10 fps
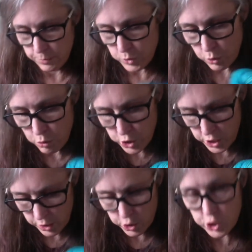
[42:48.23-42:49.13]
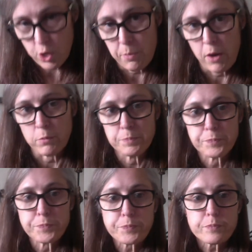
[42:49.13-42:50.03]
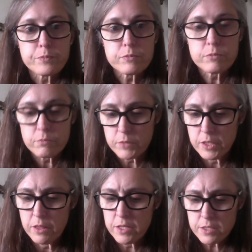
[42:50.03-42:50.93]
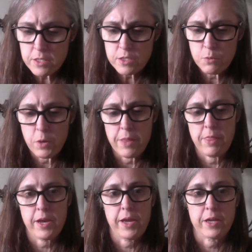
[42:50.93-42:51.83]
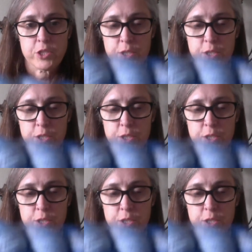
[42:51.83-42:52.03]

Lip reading: So go check her shop out. This is the one that I actually